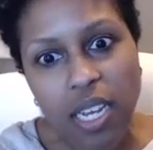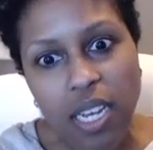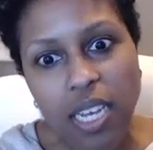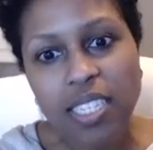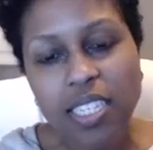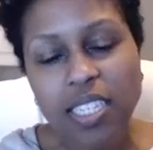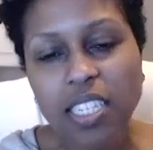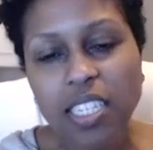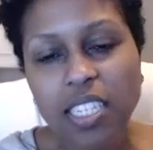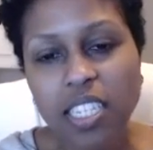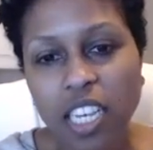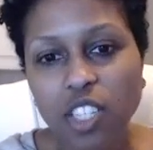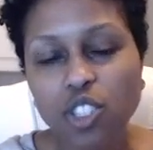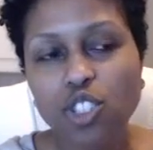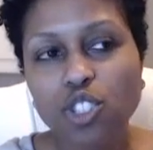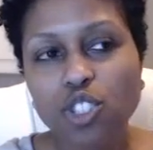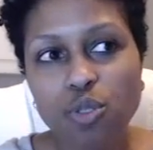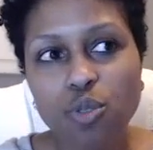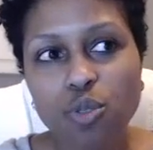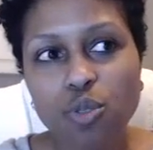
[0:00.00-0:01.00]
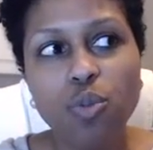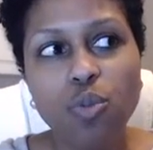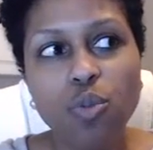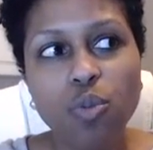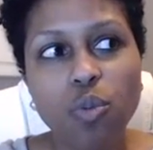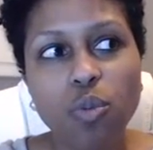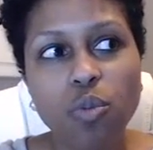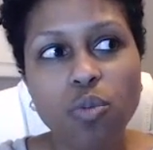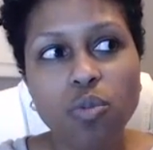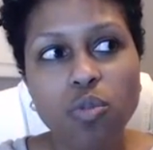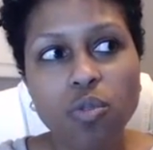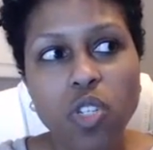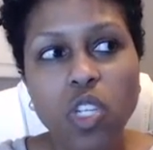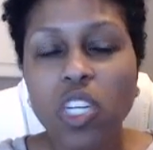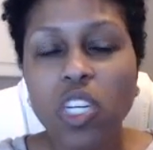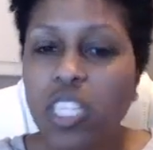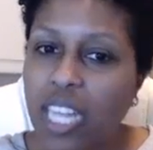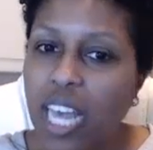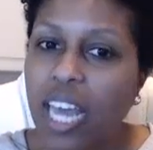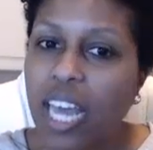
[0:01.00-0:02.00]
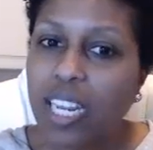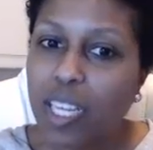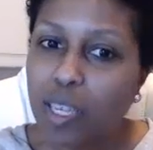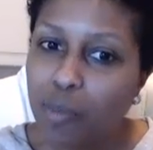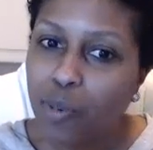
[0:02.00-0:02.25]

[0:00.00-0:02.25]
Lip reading: since you took that leap